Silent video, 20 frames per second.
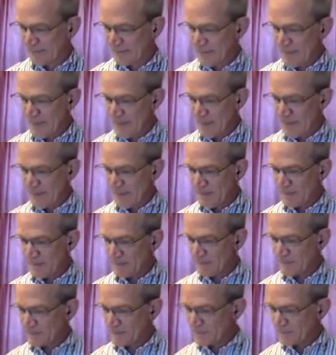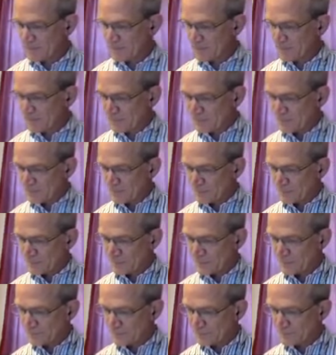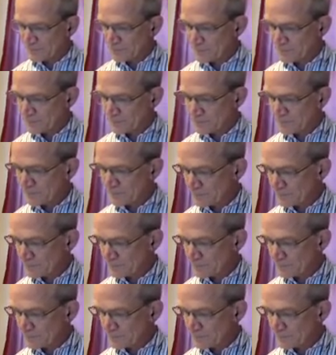No one is speaking in this clip.